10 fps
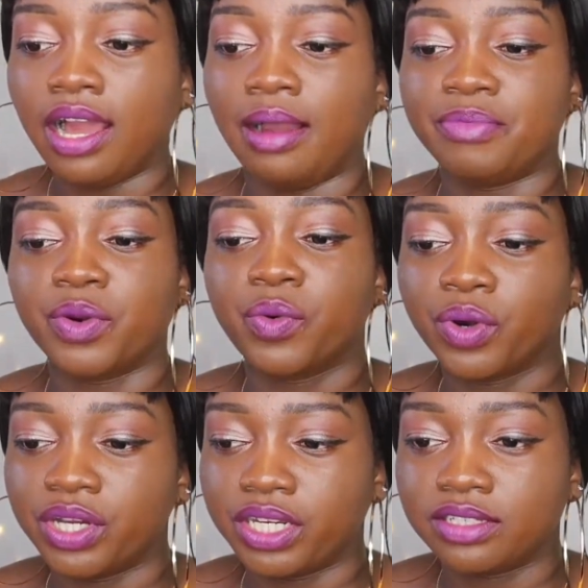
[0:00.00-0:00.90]
The
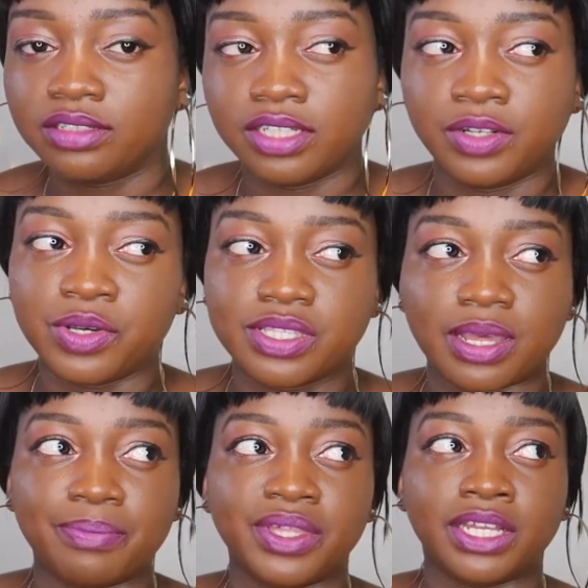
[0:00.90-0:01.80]
quote, it goes something